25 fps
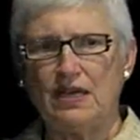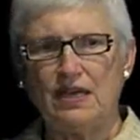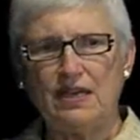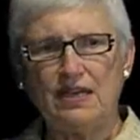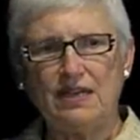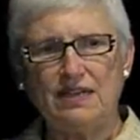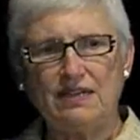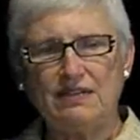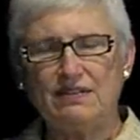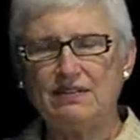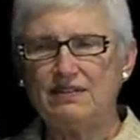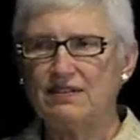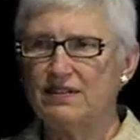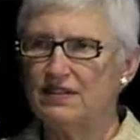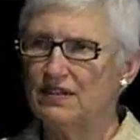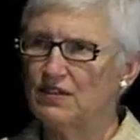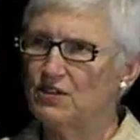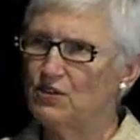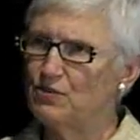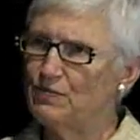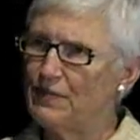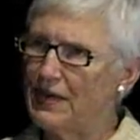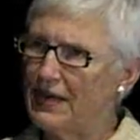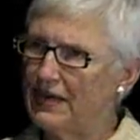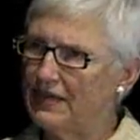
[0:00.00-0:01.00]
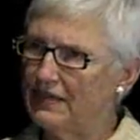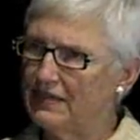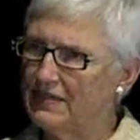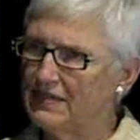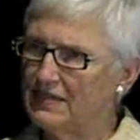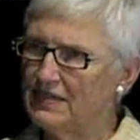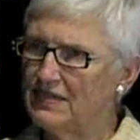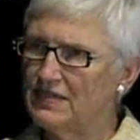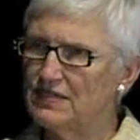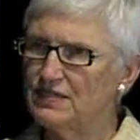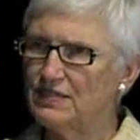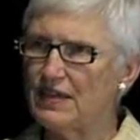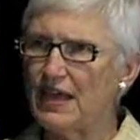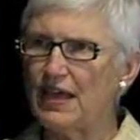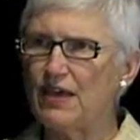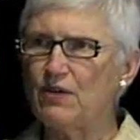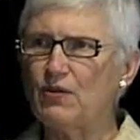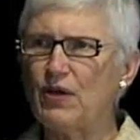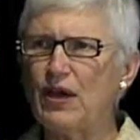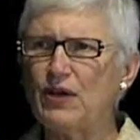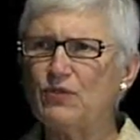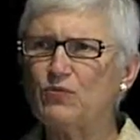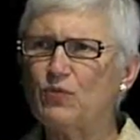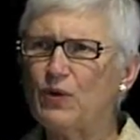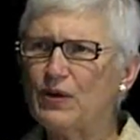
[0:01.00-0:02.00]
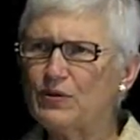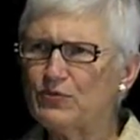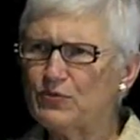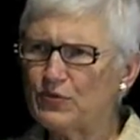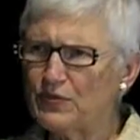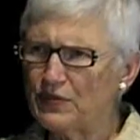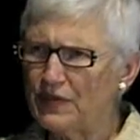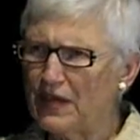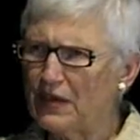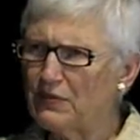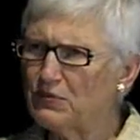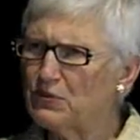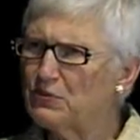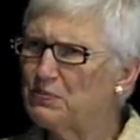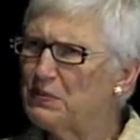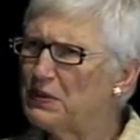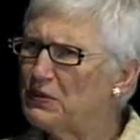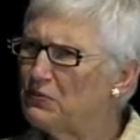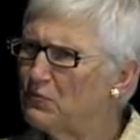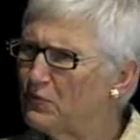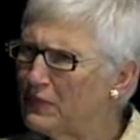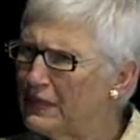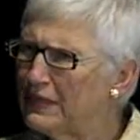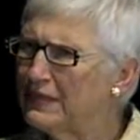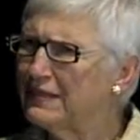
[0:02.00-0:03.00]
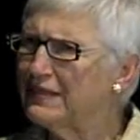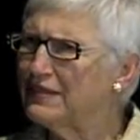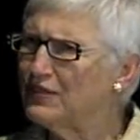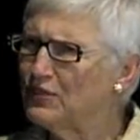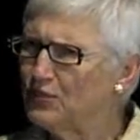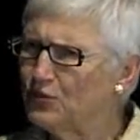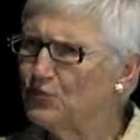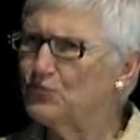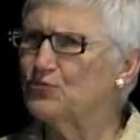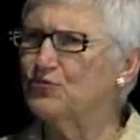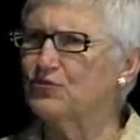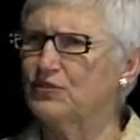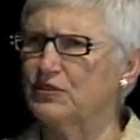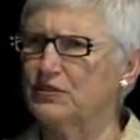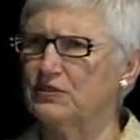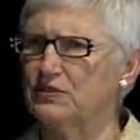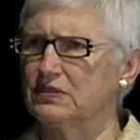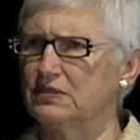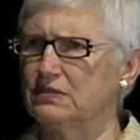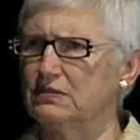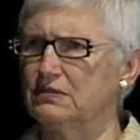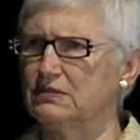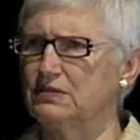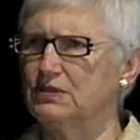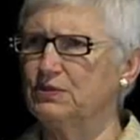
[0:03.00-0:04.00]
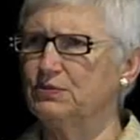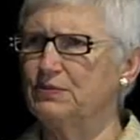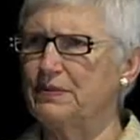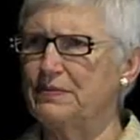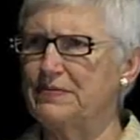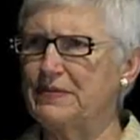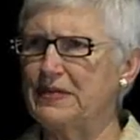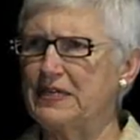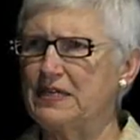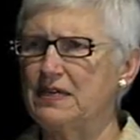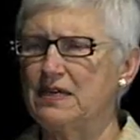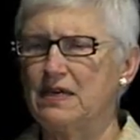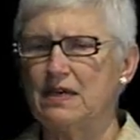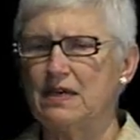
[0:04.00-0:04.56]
in the humanities and one that would be really useful to women,